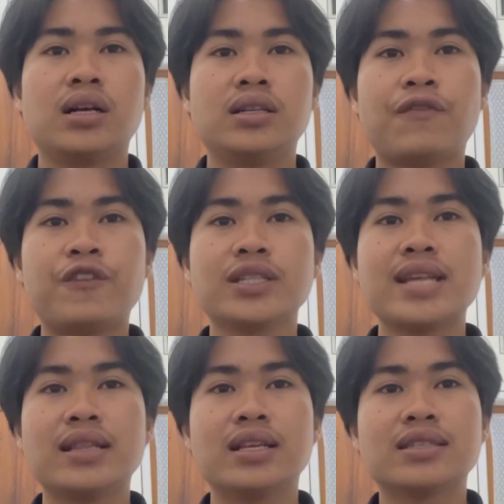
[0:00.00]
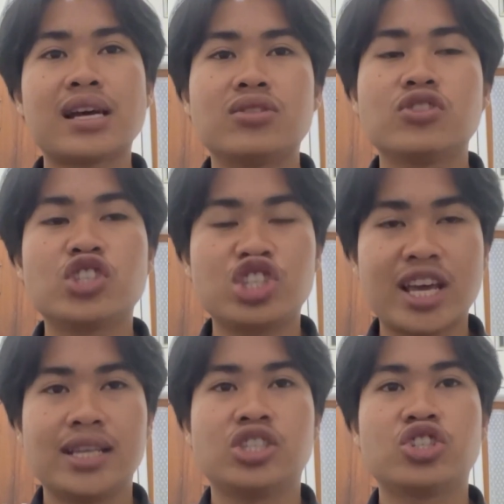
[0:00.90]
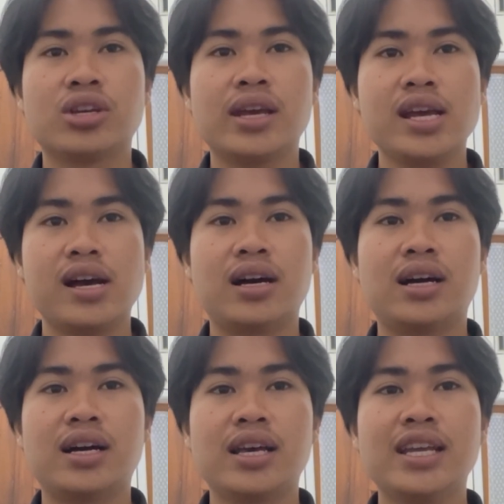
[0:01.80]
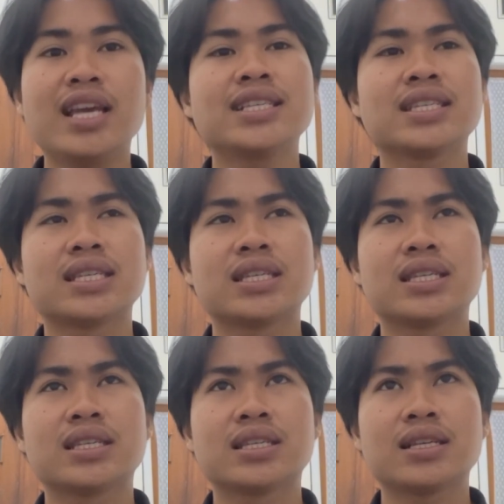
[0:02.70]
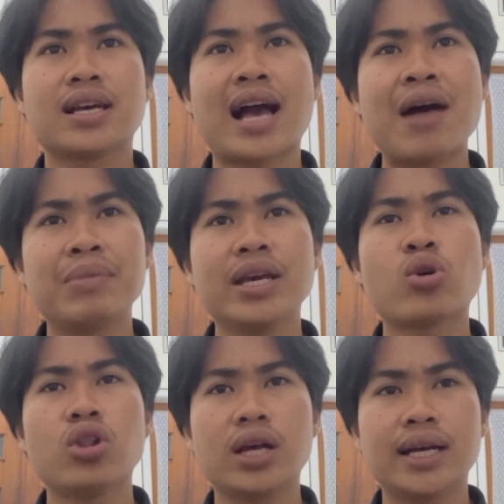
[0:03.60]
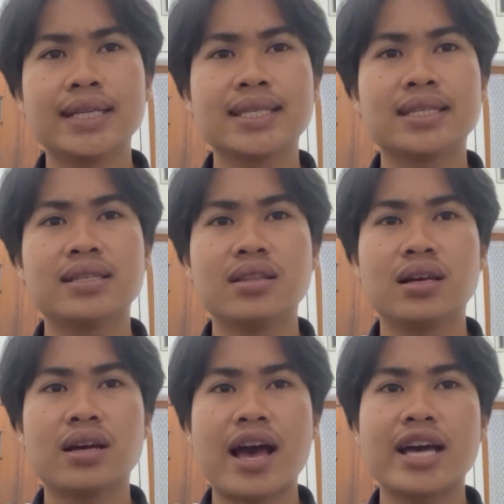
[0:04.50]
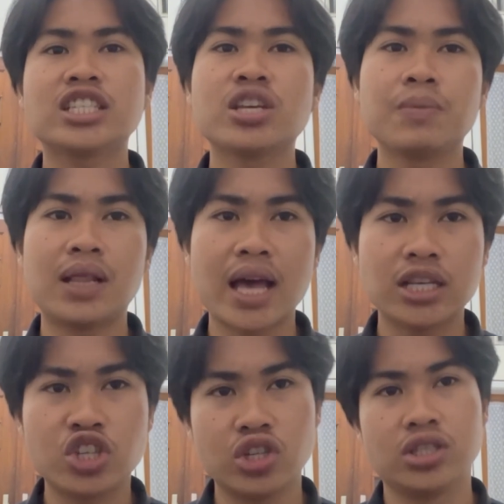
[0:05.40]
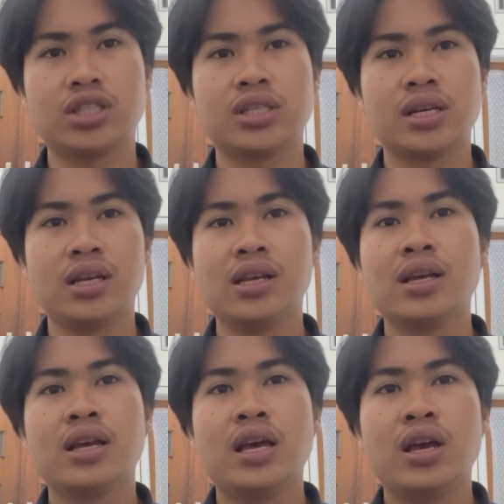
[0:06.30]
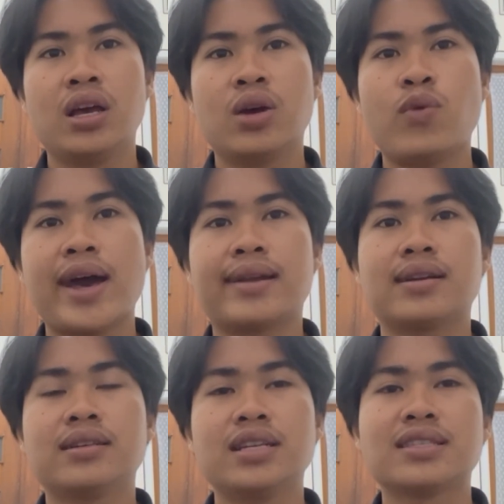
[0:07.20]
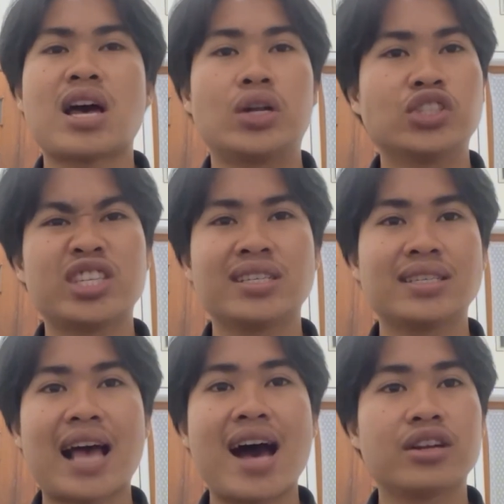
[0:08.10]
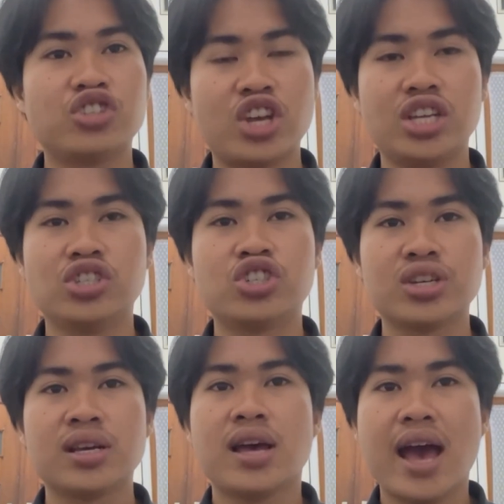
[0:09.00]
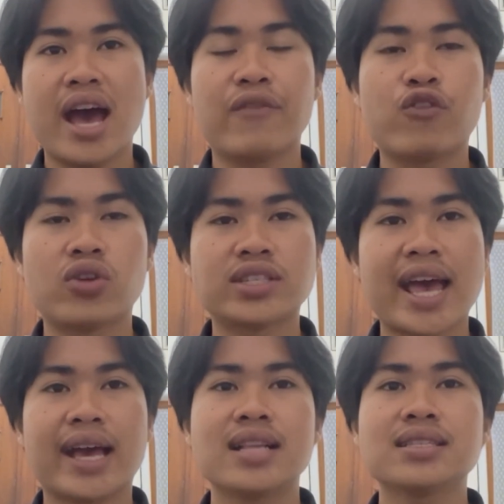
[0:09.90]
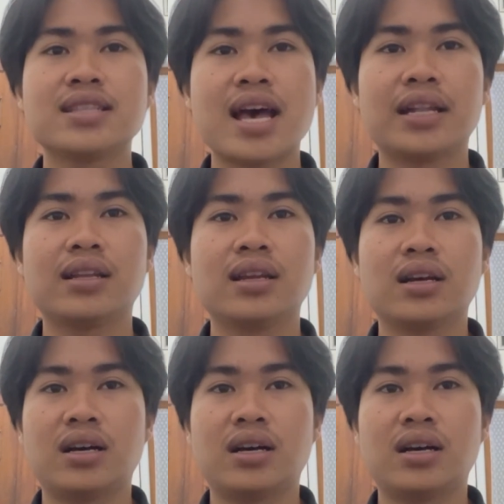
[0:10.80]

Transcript: the first, that the sounds change. It is commonly called as assimilations, where the sounds are changed. And for the second, that